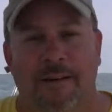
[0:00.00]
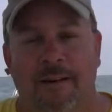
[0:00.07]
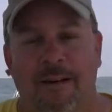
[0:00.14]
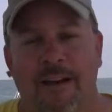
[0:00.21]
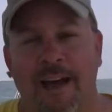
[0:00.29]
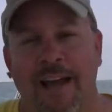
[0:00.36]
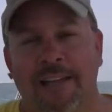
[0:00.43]

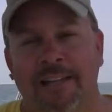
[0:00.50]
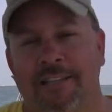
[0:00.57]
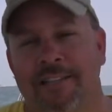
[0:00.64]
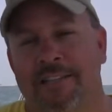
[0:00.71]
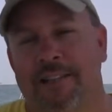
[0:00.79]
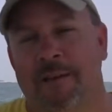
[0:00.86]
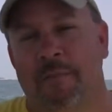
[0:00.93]
Alright, this
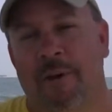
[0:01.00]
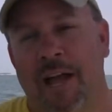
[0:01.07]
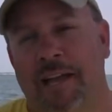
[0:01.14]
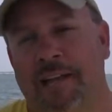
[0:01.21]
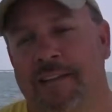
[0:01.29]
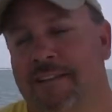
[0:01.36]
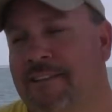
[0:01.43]
is
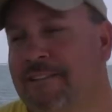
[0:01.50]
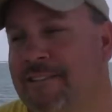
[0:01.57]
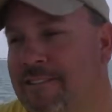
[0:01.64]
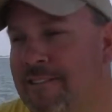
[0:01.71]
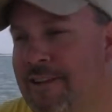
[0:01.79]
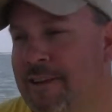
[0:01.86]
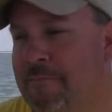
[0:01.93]
Mike,
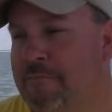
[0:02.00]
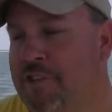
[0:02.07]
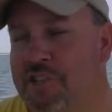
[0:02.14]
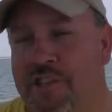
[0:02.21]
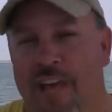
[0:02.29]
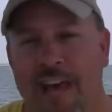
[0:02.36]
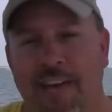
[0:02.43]
Fish
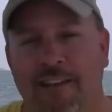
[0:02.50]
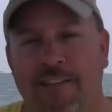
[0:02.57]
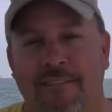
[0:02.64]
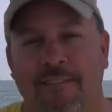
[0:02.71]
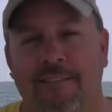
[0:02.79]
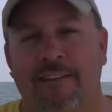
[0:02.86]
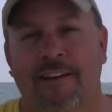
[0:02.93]
Dad.
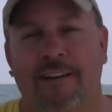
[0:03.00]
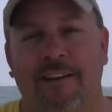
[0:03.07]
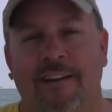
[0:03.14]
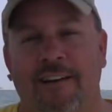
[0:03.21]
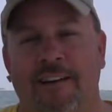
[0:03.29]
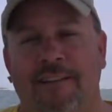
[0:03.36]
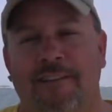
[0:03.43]

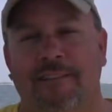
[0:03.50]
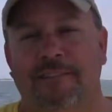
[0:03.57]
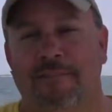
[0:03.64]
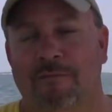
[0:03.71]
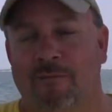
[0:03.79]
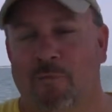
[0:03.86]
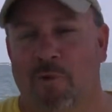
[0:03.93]

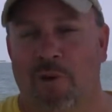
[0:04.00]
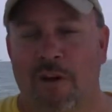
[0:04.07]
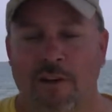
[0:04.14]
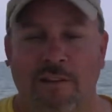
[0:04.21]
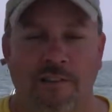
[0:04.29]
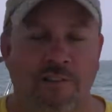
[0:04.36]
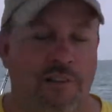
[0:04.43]
We're
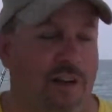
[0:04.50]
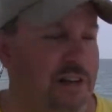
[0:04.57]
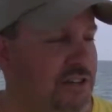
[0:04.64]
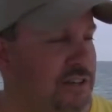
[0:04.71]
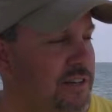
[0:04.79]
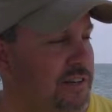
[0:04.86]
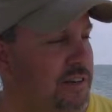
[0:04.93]
on
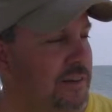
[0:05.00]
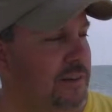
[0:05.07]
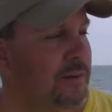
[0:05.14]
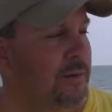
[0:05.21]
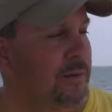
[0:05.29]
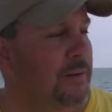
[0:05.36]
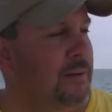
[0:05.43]
seduction.
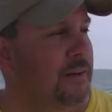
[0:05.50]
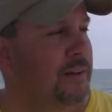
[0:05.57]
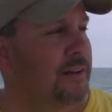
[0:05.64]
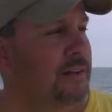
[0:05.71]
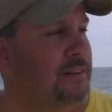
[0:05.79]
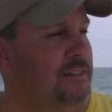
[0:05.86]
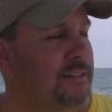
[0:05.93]

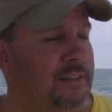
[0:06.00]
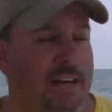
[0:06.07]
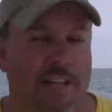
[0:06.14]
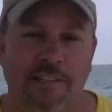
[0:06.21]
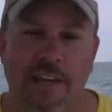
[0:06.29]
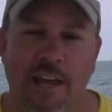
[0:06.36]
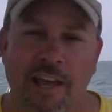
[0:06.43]
It's a
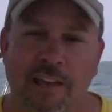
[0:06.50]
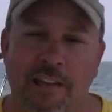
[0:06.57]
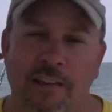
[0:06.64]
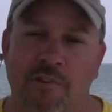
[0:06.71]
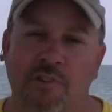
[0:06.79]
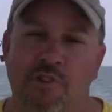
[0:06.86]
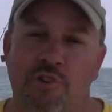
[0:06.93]
nice day
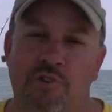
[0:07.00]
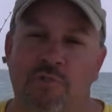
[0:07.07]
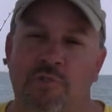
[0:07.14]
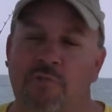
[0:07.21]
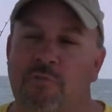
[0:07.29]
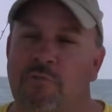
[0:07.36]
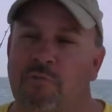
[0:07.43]
here in
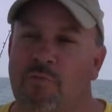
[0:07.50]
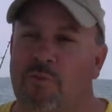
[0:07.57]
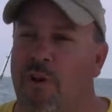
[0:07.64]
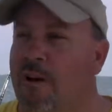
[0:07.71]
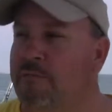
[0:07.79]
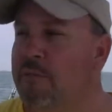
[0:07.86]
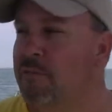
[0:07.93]
June. We're
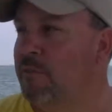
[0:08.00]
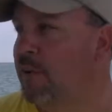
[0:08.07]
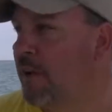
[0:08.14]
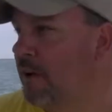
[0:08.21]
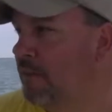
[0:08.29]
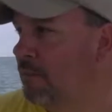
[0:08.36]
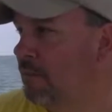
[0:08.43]
off of
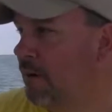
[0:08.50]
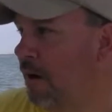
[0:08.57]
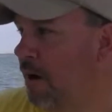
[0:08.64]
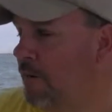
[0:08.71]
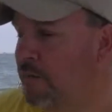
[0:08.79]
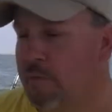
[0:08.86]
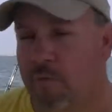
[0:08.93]

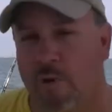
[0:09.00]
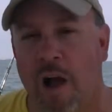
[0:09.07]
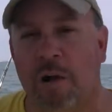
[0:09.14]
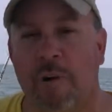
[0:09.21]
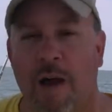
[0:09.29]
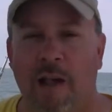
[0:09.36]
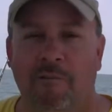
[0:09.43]
the
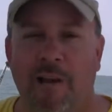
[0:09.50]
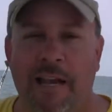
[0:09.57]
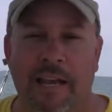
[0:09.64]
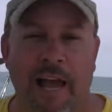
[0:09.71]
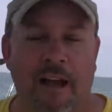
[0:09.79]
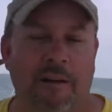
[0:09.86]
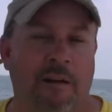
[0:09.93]
rock pile right
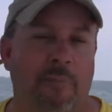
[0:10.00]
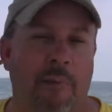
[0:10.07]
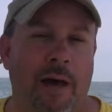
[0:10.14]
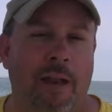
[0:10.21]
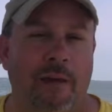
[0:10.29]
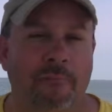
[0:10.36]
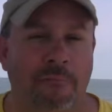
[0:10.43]
now in
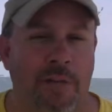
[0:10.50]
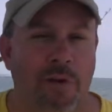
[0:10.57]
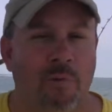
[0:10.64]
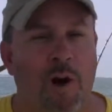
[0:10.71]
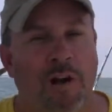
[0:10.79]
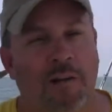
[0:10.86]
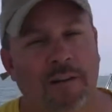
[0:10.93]
about 11 feet of
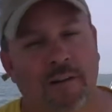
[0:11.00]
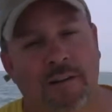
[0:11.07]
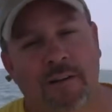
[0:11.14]
water.